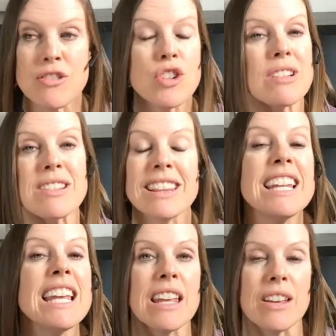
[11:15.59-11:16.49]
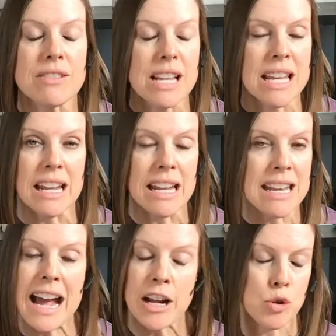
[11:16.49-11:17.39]
just lives in a
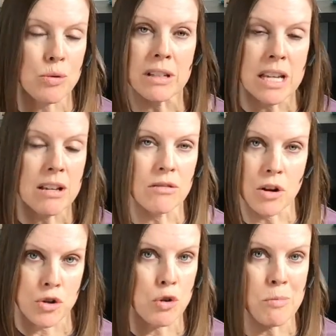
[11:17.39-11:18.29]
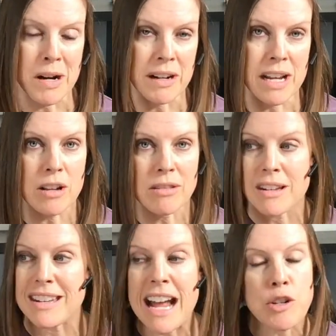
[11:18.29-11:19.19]
naturally larger body the
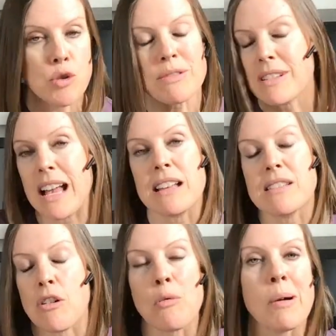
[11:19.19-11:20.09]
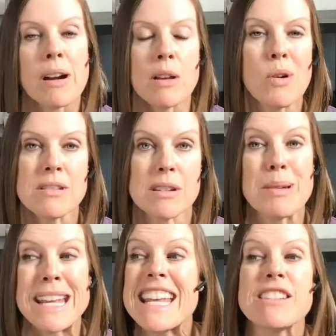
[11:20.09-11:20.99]
natural size that her body wants to
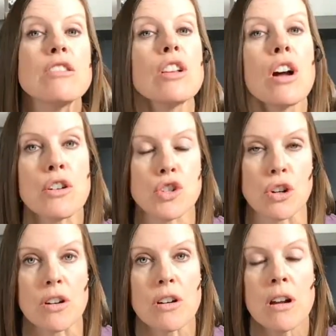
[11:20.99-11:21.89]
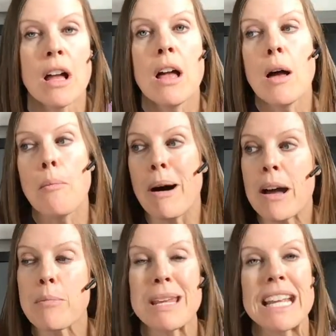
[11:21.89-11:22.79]
be is larger
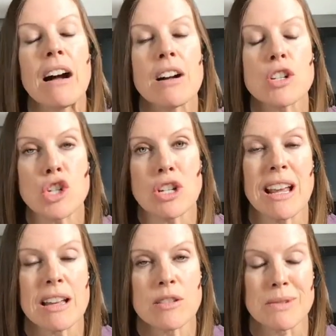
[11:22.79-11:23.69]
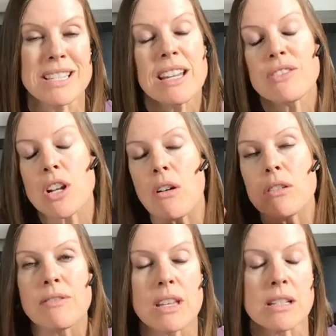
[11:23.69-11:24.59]
but because she has received all
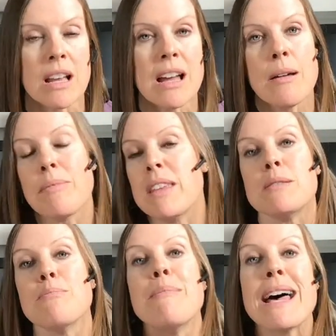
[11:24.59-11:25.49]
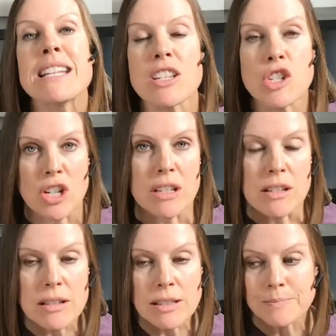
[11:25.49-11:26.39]
of these these
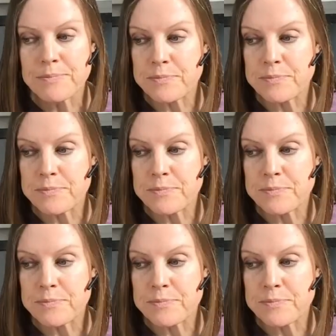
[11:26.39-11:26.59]
messages